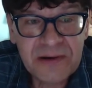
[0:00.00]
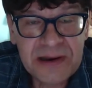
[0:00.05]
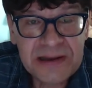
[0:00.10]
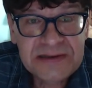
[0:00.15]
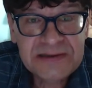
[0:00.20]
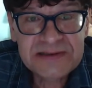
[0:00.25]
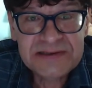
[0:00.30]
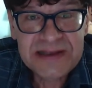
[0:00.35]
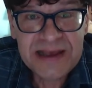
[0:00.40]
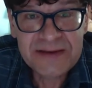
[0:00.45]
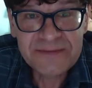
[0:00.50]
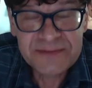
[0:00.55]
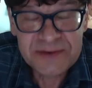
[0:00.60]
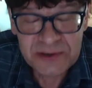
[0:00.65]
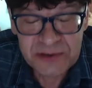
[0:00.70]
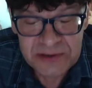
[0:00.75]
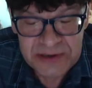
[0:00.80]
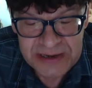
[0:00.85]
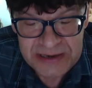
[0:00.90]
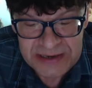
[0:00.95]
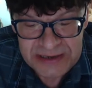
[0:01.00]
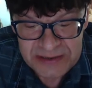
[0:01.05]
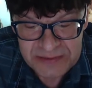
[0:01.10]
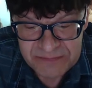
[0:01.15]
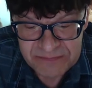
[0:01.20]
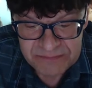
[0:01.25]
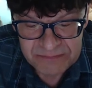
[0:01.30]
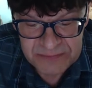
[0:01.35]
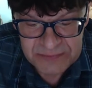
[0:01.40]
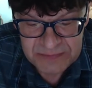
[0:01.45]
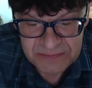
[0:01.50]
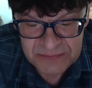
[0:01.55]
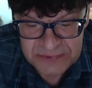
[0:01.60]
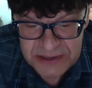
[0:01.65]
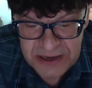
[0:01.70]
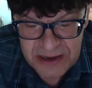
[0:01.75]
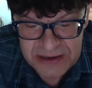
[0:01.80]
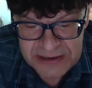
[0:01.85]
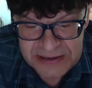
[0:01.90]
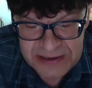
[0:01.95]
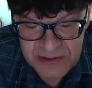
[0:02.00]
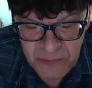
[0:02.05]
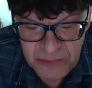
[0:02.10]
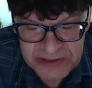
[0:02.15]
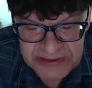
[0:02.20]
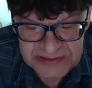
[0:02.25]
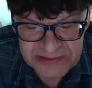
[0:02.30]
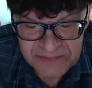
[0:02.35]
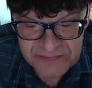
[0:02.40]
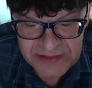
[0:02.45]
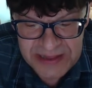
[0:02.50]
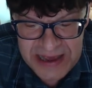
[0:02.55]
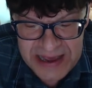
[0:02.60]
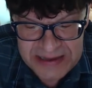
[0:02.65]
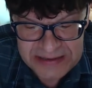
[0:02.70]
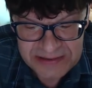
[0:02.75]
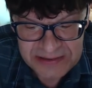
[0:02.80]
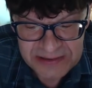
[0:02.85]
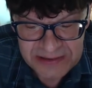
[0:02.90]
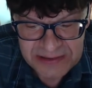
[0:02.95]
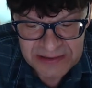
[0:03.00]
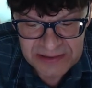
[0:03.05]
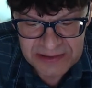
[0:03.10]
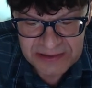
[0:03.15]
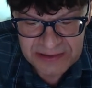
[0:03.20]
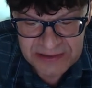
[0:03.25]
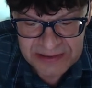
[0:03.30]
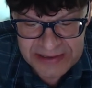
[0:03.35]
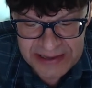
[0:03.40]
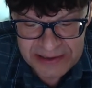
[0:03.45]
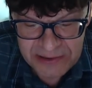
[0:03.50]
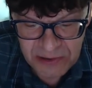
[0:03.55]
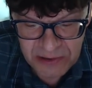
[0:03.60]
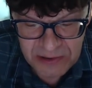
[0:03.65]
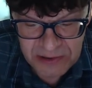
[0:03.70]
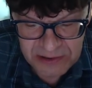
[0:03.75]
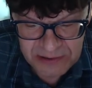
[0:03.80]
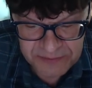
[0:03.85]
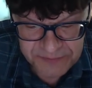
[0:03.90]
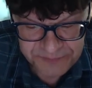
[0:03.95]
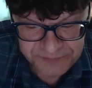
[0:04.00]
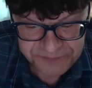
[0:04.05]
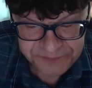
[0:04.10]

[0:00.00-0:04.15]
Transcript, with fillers: I just haven't heard any, caught any wind of that at all.